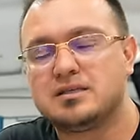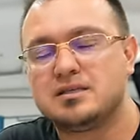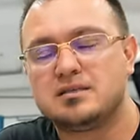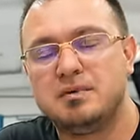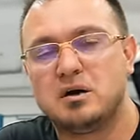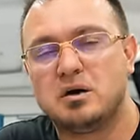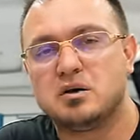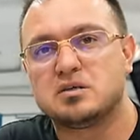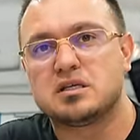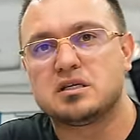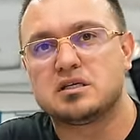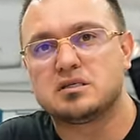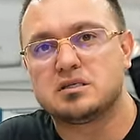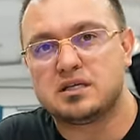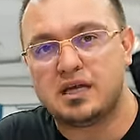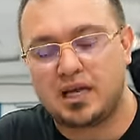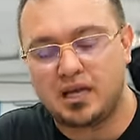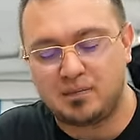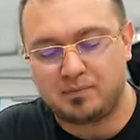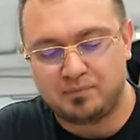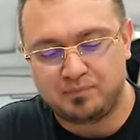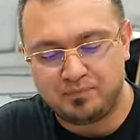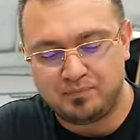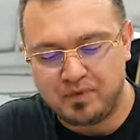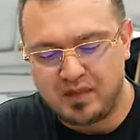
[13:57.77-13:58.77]
smells the
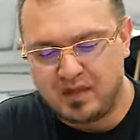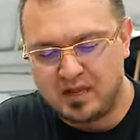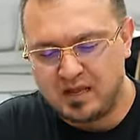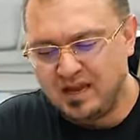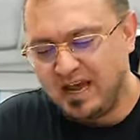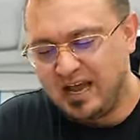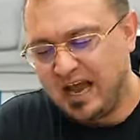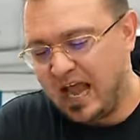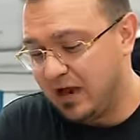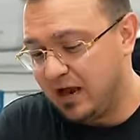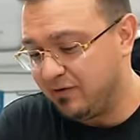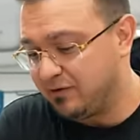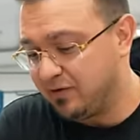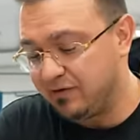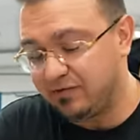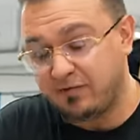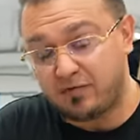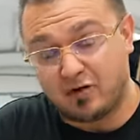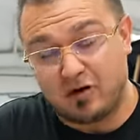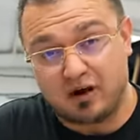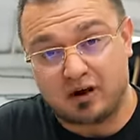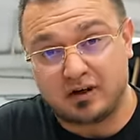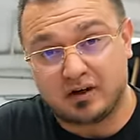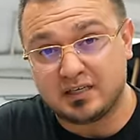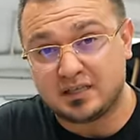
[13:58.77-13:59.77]
same. Every
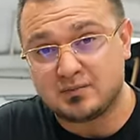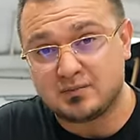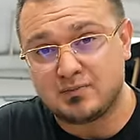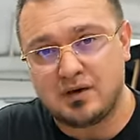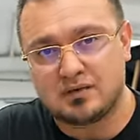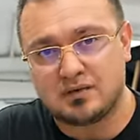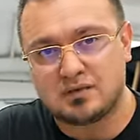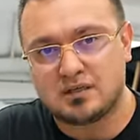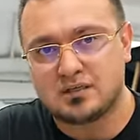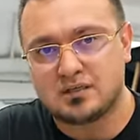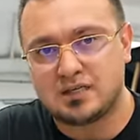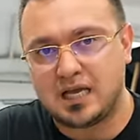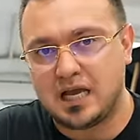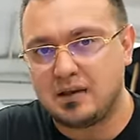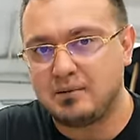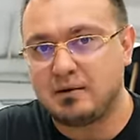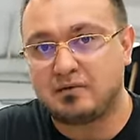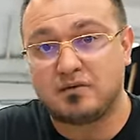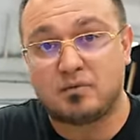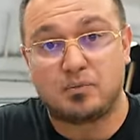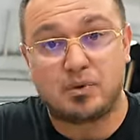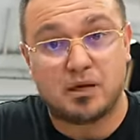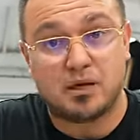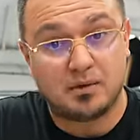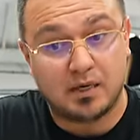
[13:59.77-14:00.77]
Ferrari smells the same.
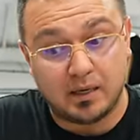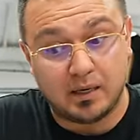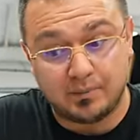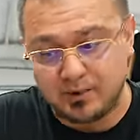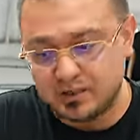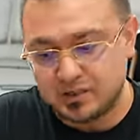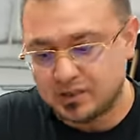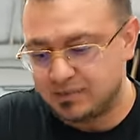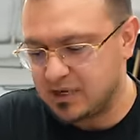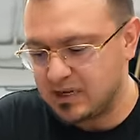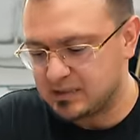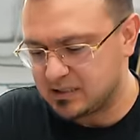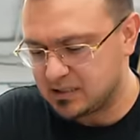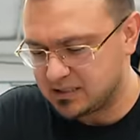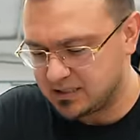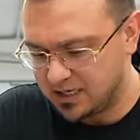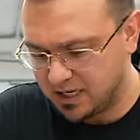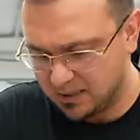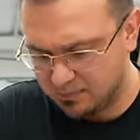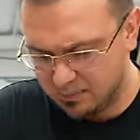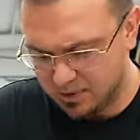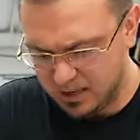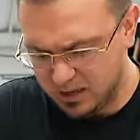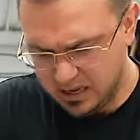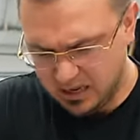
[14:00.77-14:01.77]
Every BMW smells the
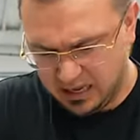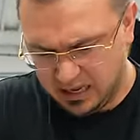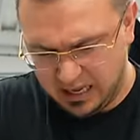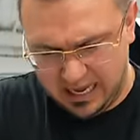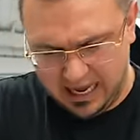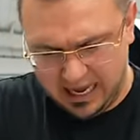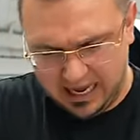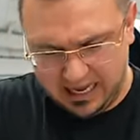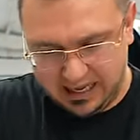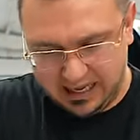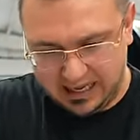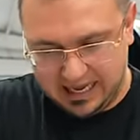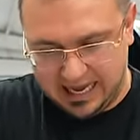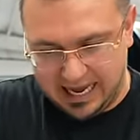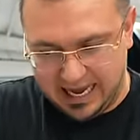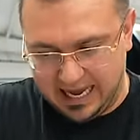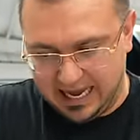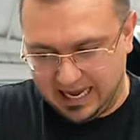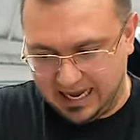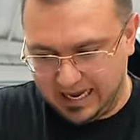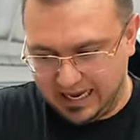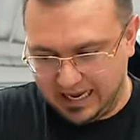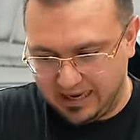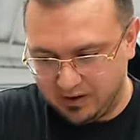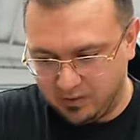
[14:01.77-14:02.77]
same.
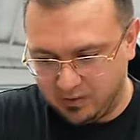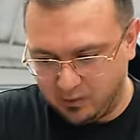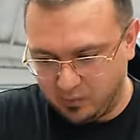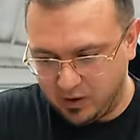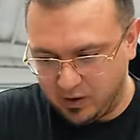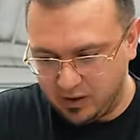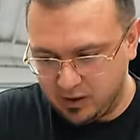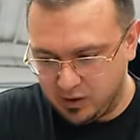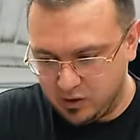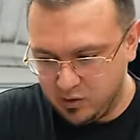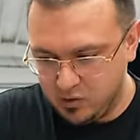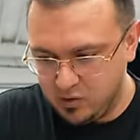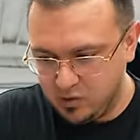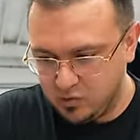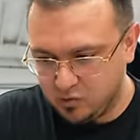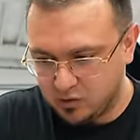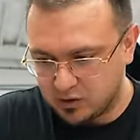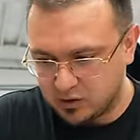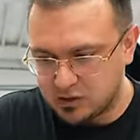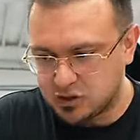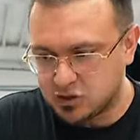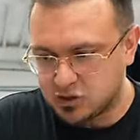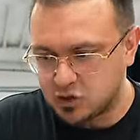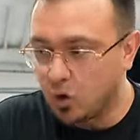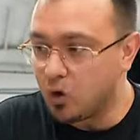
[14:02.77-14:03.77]
And when you
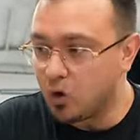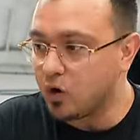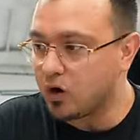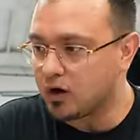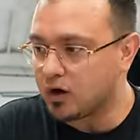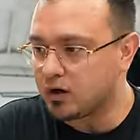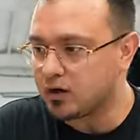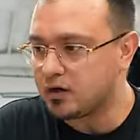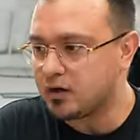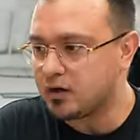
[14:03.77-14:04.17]
restore